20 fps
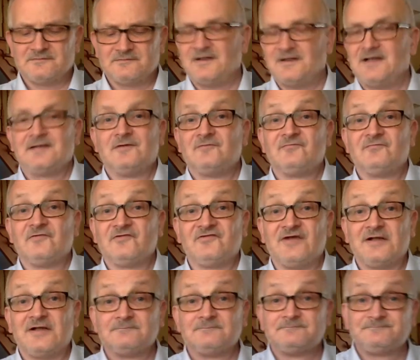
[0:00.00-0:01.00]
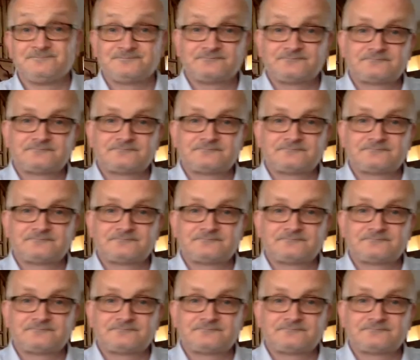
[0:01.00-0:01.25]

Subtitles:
I love this album.